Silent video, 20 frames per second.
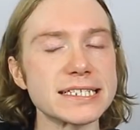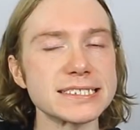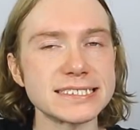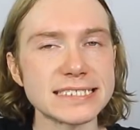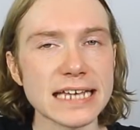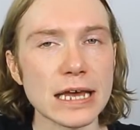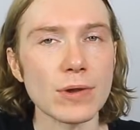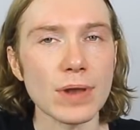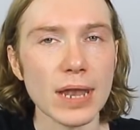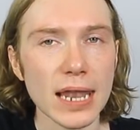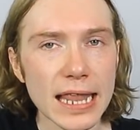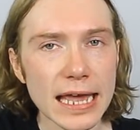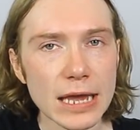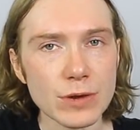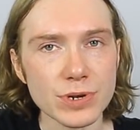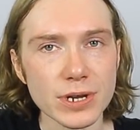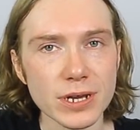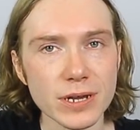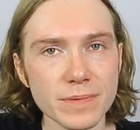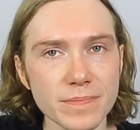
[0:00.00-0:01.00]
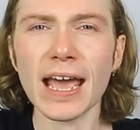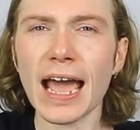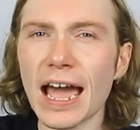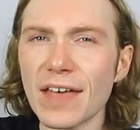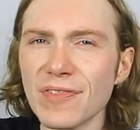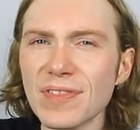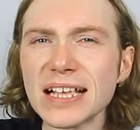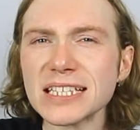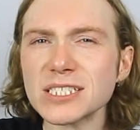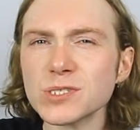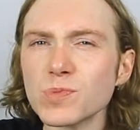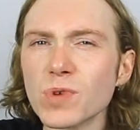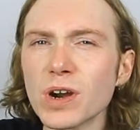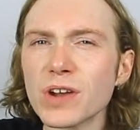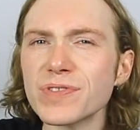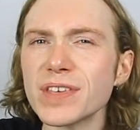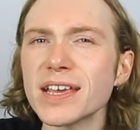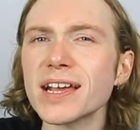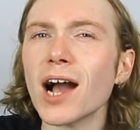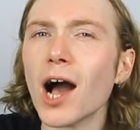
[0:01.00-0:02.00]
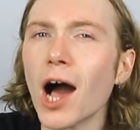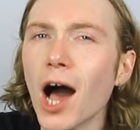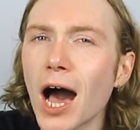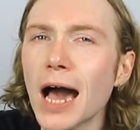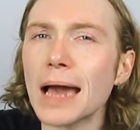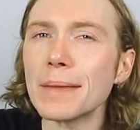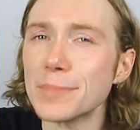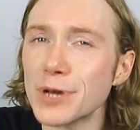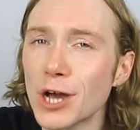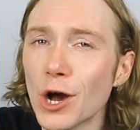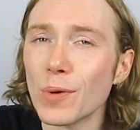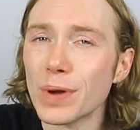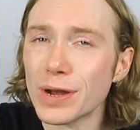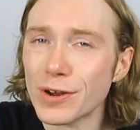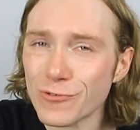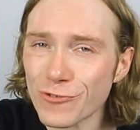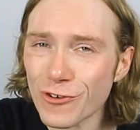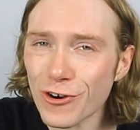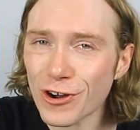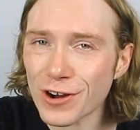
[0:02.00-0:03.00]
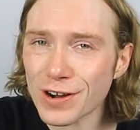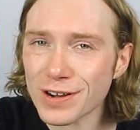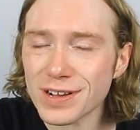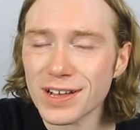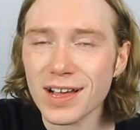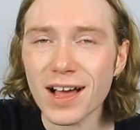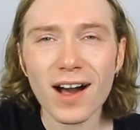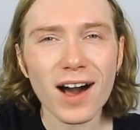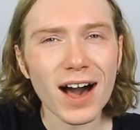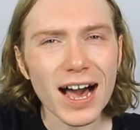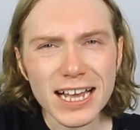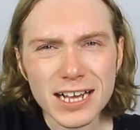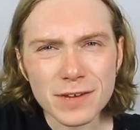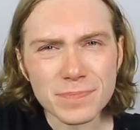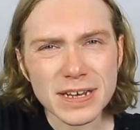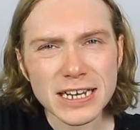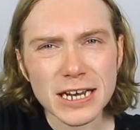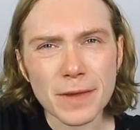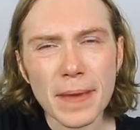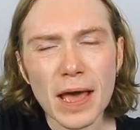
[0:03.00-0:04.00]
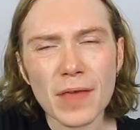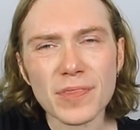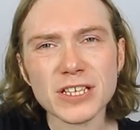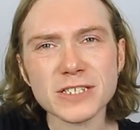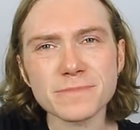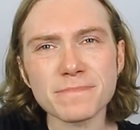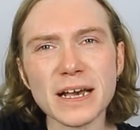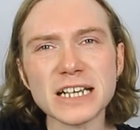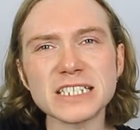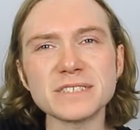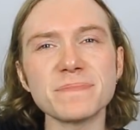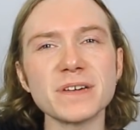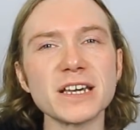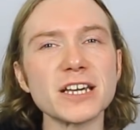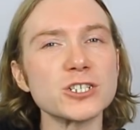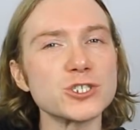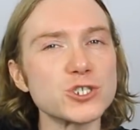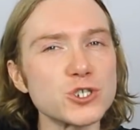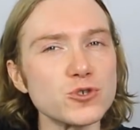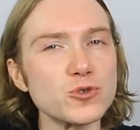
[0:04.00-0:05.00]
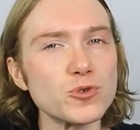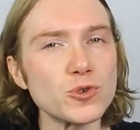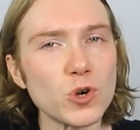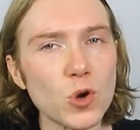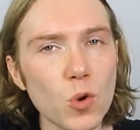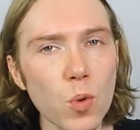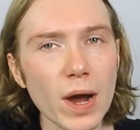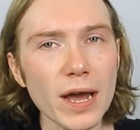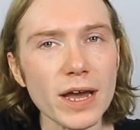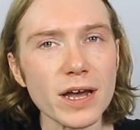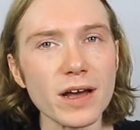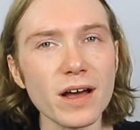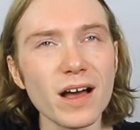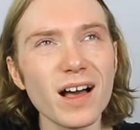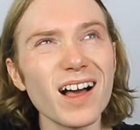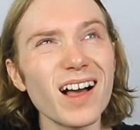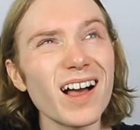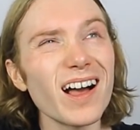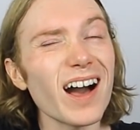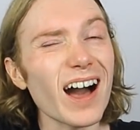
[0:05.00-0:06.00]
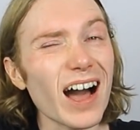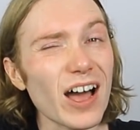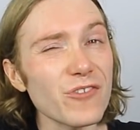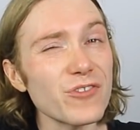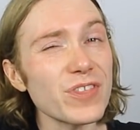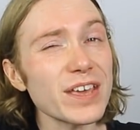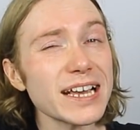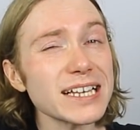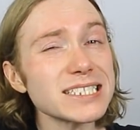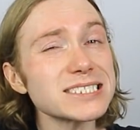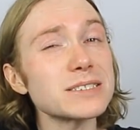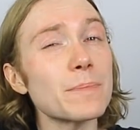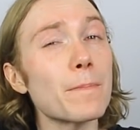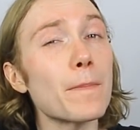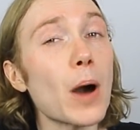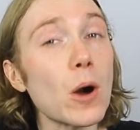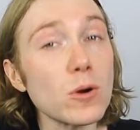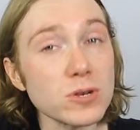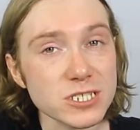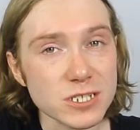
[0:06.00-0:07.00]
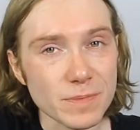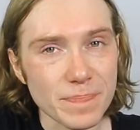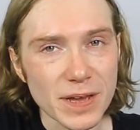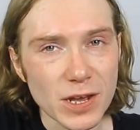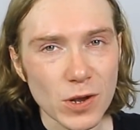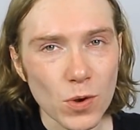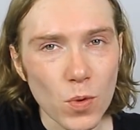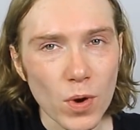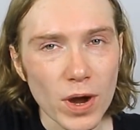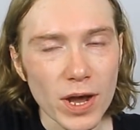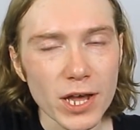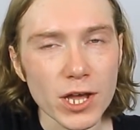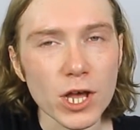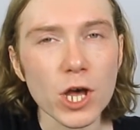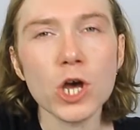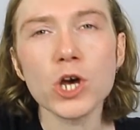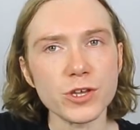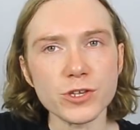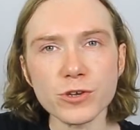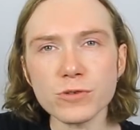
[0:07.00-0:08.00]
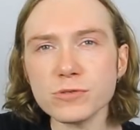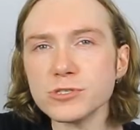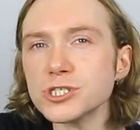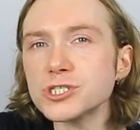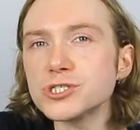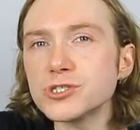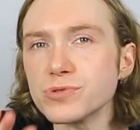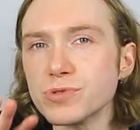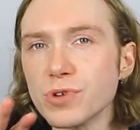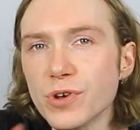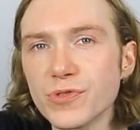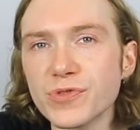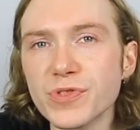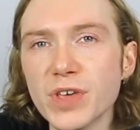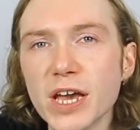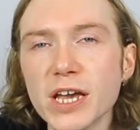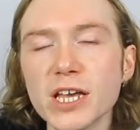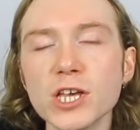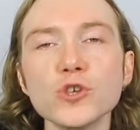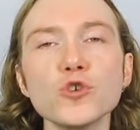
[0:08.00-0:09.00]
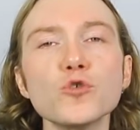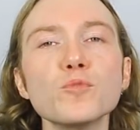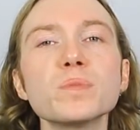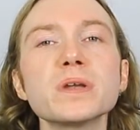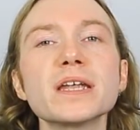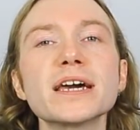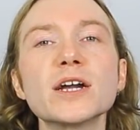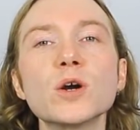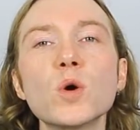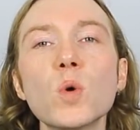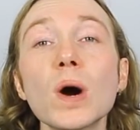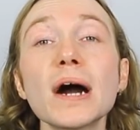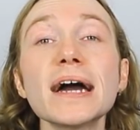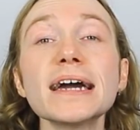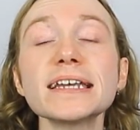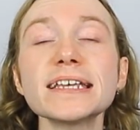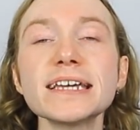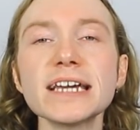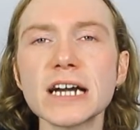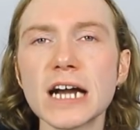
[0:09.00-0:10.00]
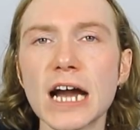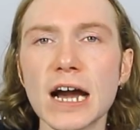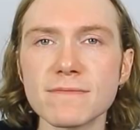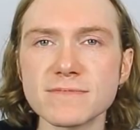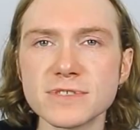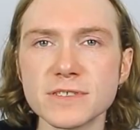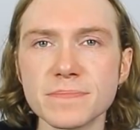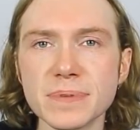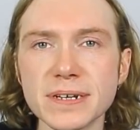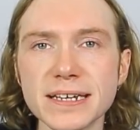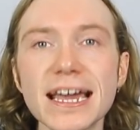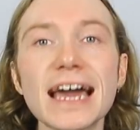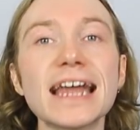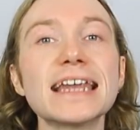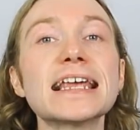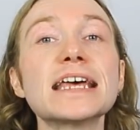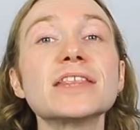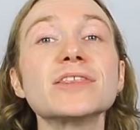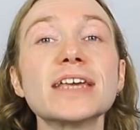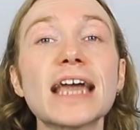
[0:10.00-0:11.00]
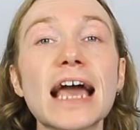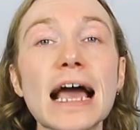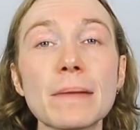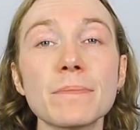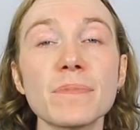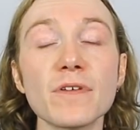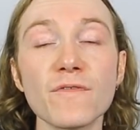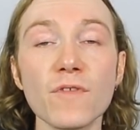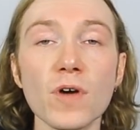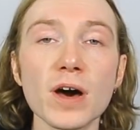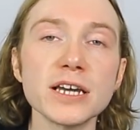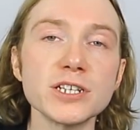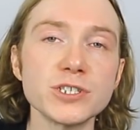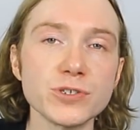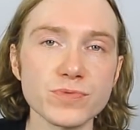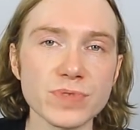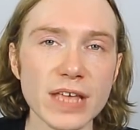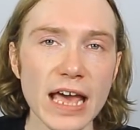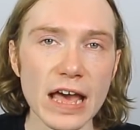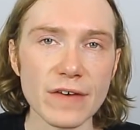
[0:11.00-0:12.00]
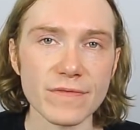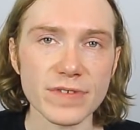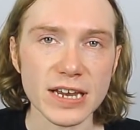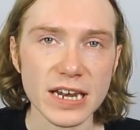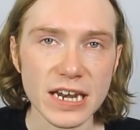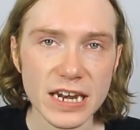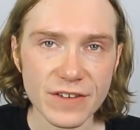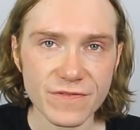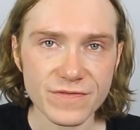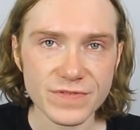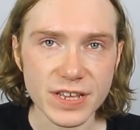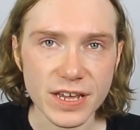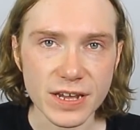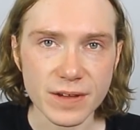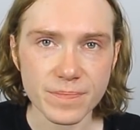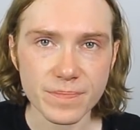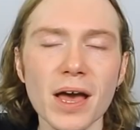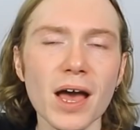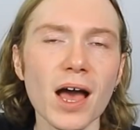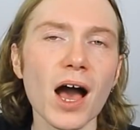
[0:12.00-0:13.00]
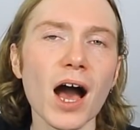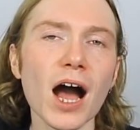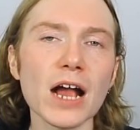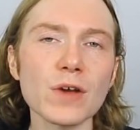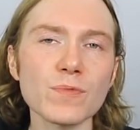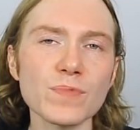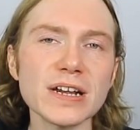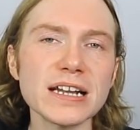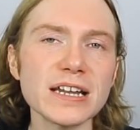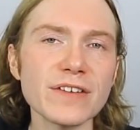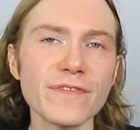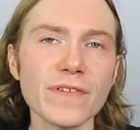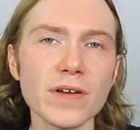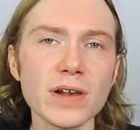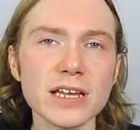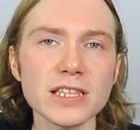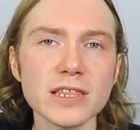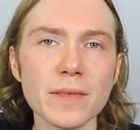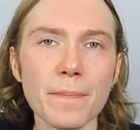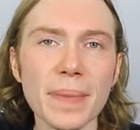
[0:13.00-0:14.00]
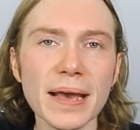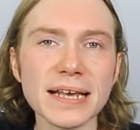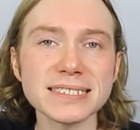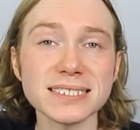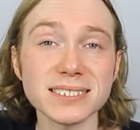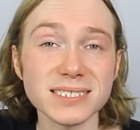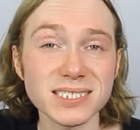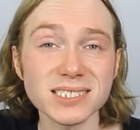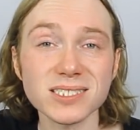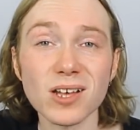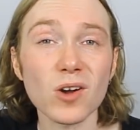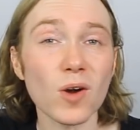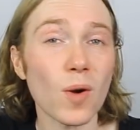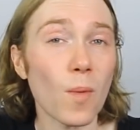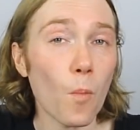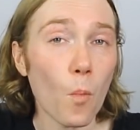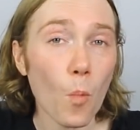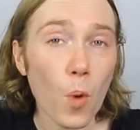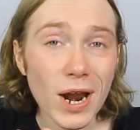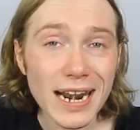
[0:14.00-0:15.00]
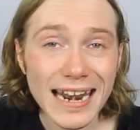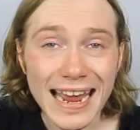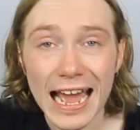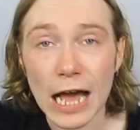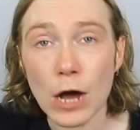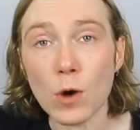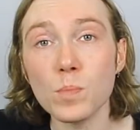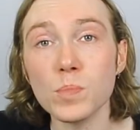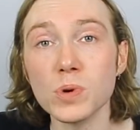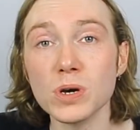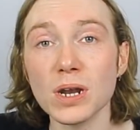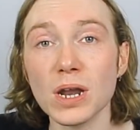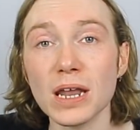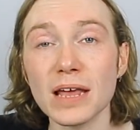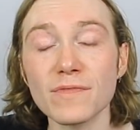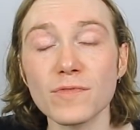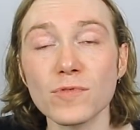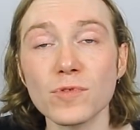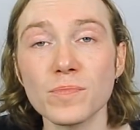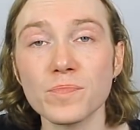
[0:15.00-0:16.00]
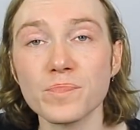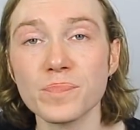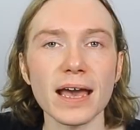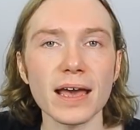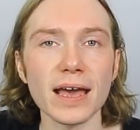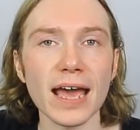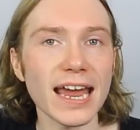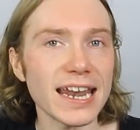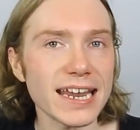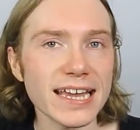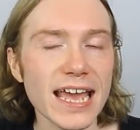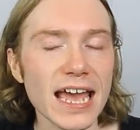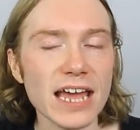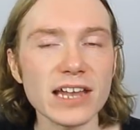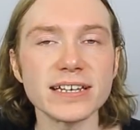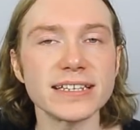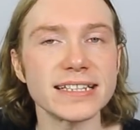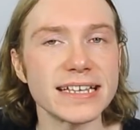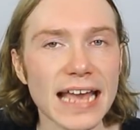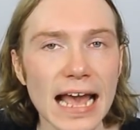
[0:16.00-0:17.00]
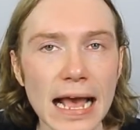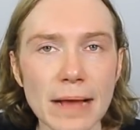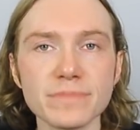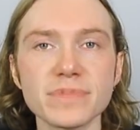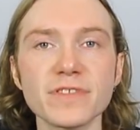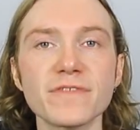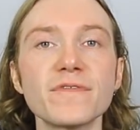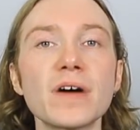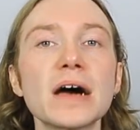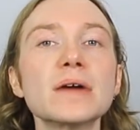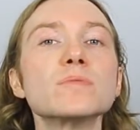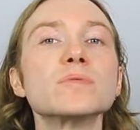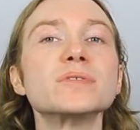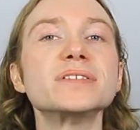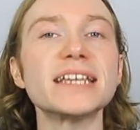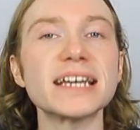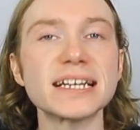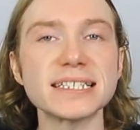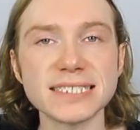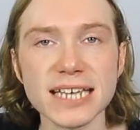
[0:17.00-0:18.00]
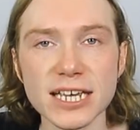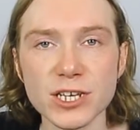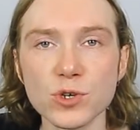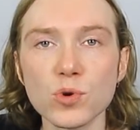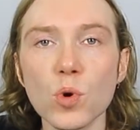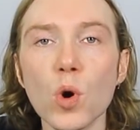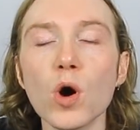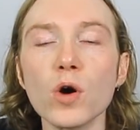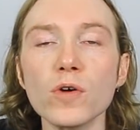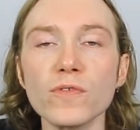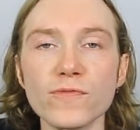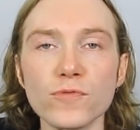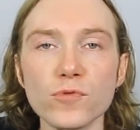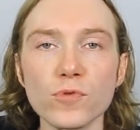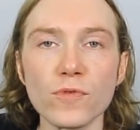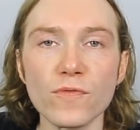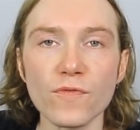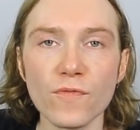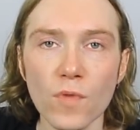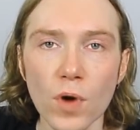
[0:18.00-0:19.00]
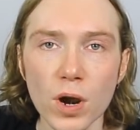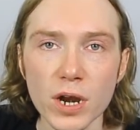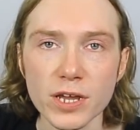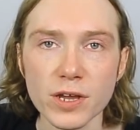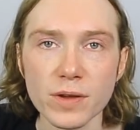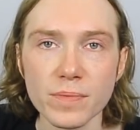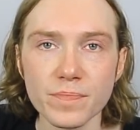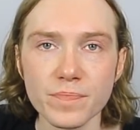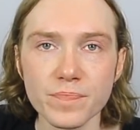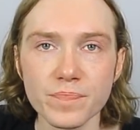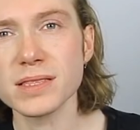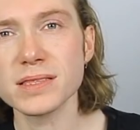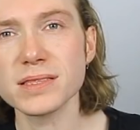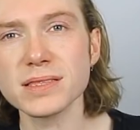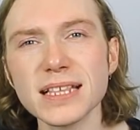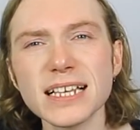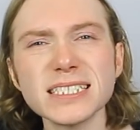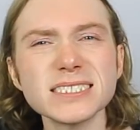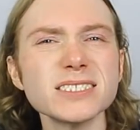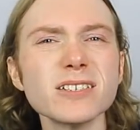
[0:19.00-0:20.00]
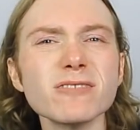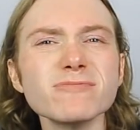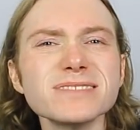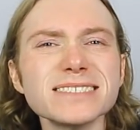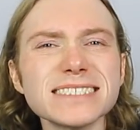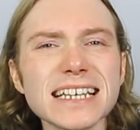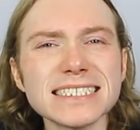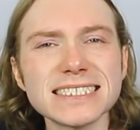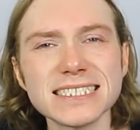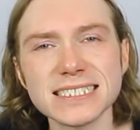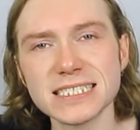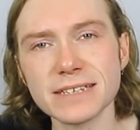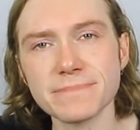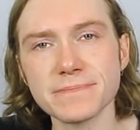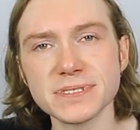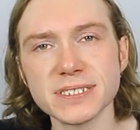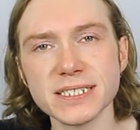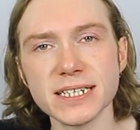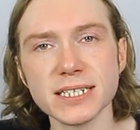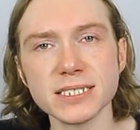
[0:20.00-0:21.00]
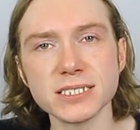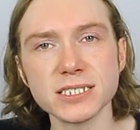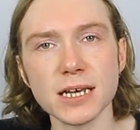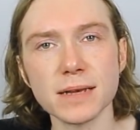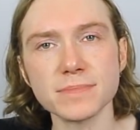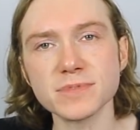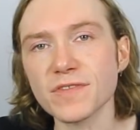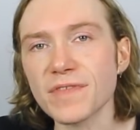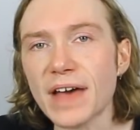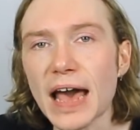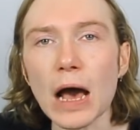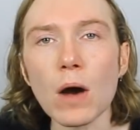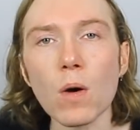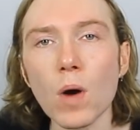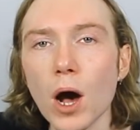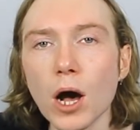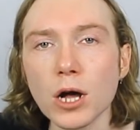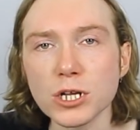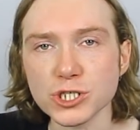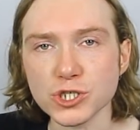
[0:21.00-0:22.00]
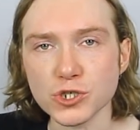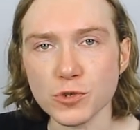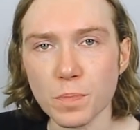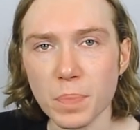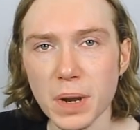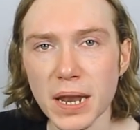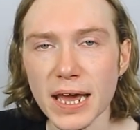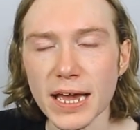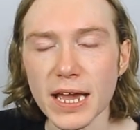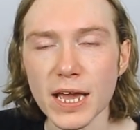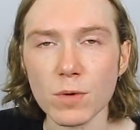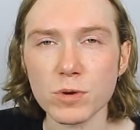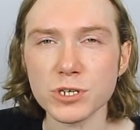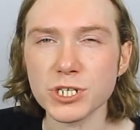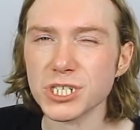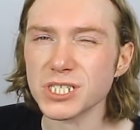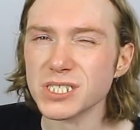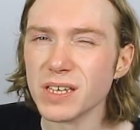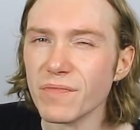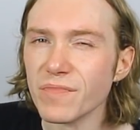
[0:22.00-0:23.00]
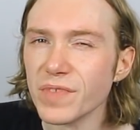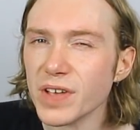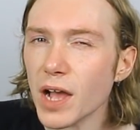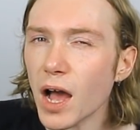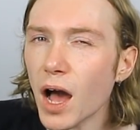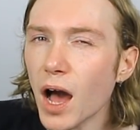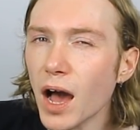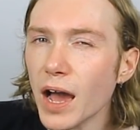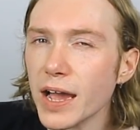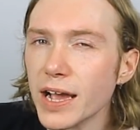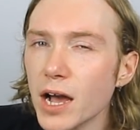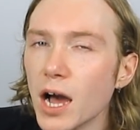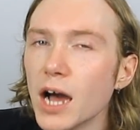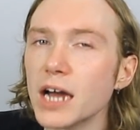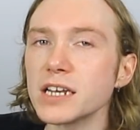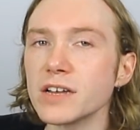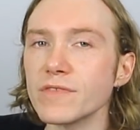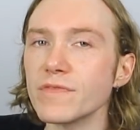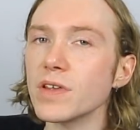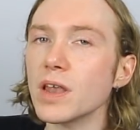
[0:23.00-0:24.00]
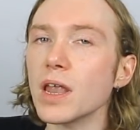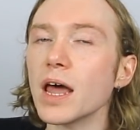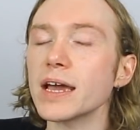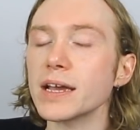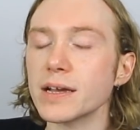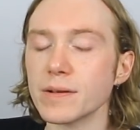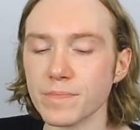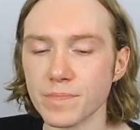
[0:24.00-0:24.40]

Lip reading: it sound louder. And that's where I think I'm going wrong. I complain about this bass being too quiet. I think it's supposed to be quiet. You just do your thing, you play quietly and comfortably and let the amplifier do the heavy lifting. I really feel like the bass is stuck on one output level. And again, the amplifier will dictate your overall volume. There's no sensitivity in terms of how hard you play, which is something I kind of like.